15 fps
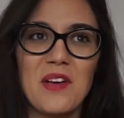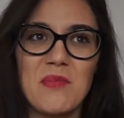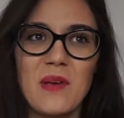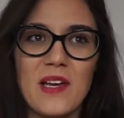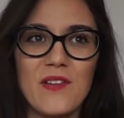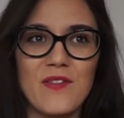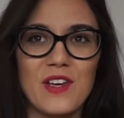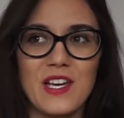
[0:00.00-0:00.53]

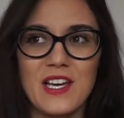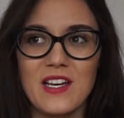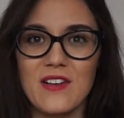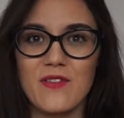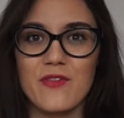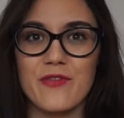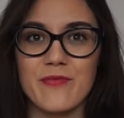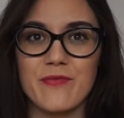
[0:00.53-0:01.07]
Being
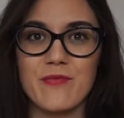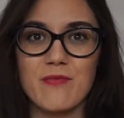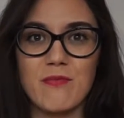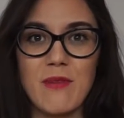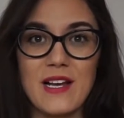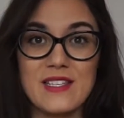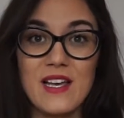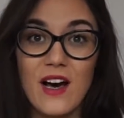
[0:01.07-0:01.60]
vegan
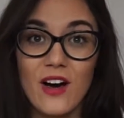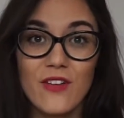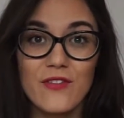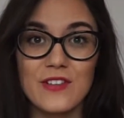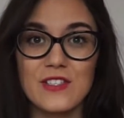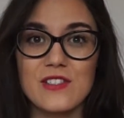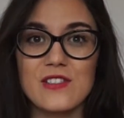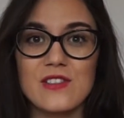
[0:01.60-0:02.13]
myself
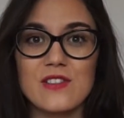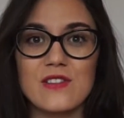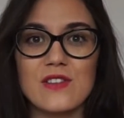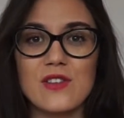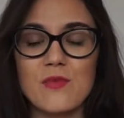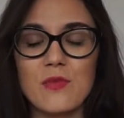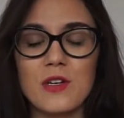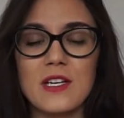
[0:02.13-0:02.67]
is
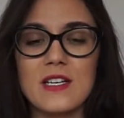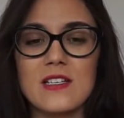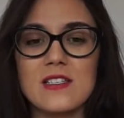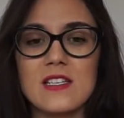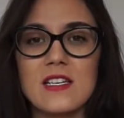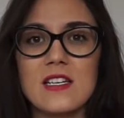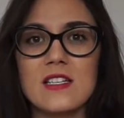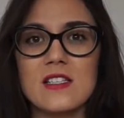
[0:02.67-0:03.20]
super
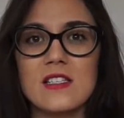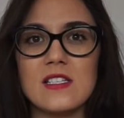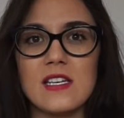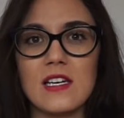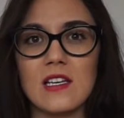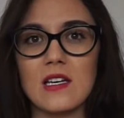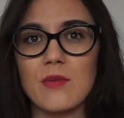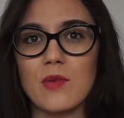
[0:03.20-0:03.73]
easy. It's
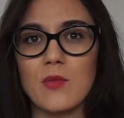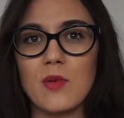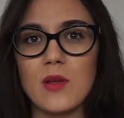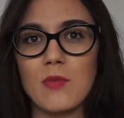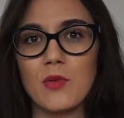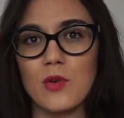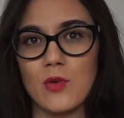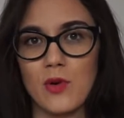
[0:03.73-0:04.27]
dealing with
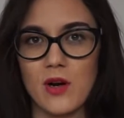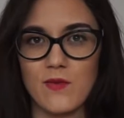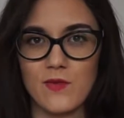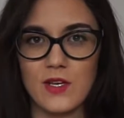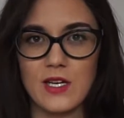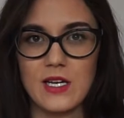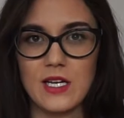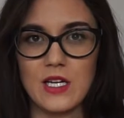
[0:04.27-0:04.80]
people who aren't
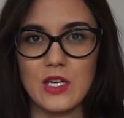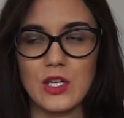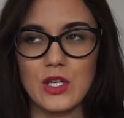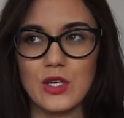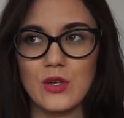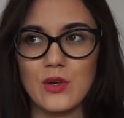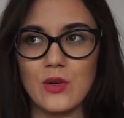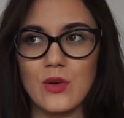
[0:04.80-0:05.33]
vegan
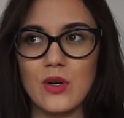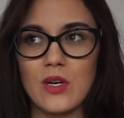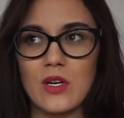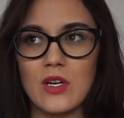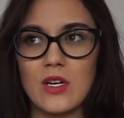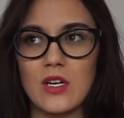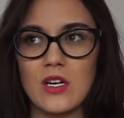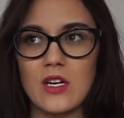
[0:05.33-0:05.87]
who
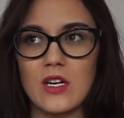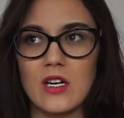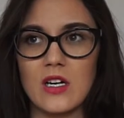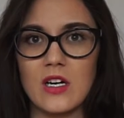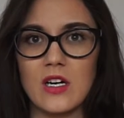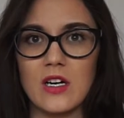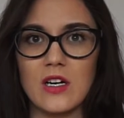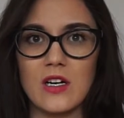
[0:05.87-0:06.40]

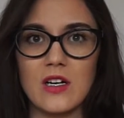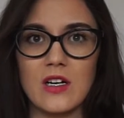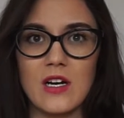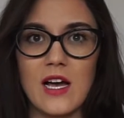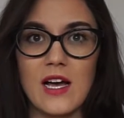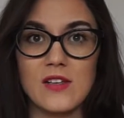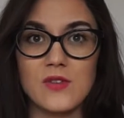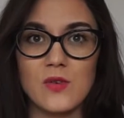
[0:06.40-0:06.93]
are
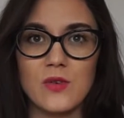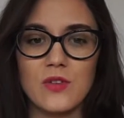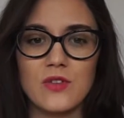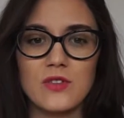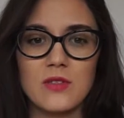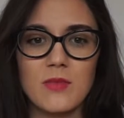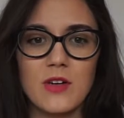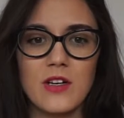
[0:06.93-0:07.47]

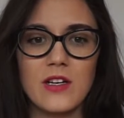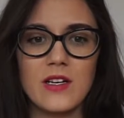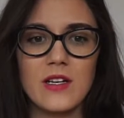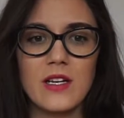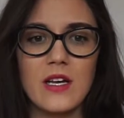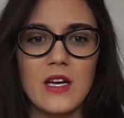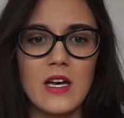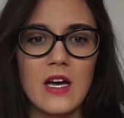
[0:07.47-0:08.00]
assholes about it.